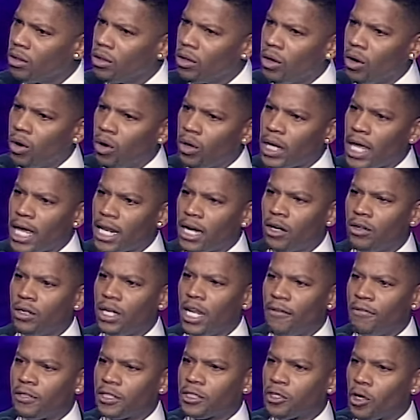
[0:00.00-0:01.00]
Or they don't
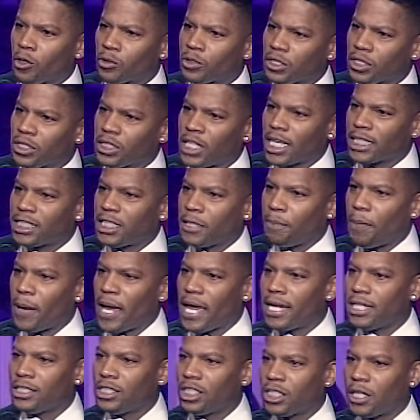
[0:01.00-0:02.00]
never soak the sexy
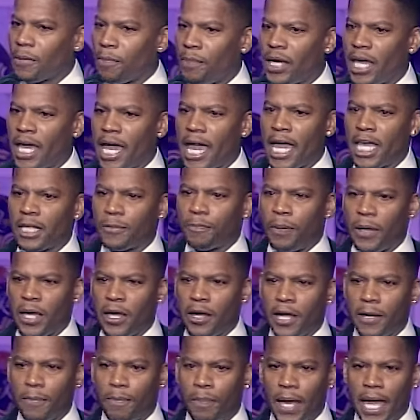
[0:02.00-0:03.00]
panties, just the big ass
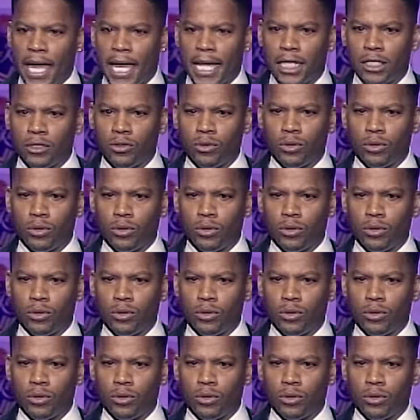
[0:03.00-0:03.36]
period panties.